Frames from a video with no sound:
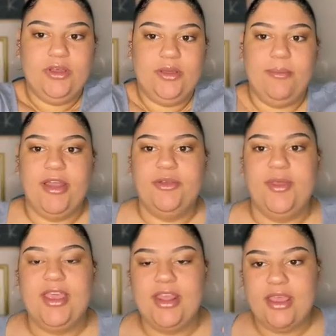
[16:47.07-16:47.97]
my new
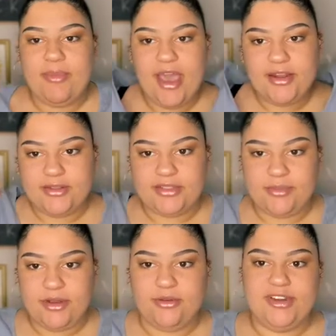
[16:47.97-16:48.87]
eating patterns and
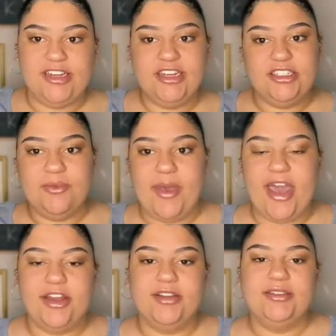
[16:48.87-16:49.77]
my new digestion
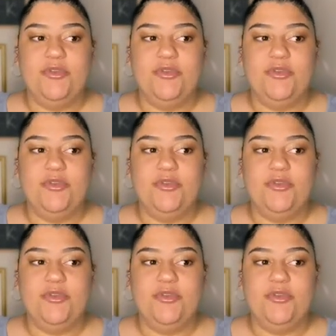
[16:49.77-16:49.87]
patterns.